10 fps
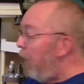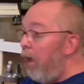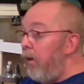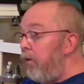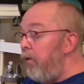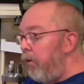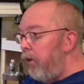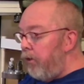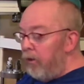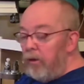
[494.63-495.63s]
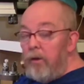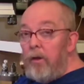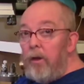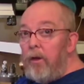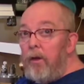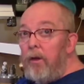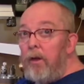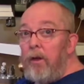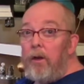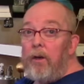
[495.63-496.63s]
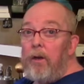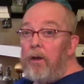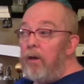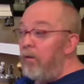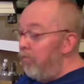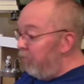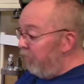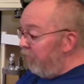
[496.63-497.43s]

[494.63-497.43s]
a lot of nutrition in a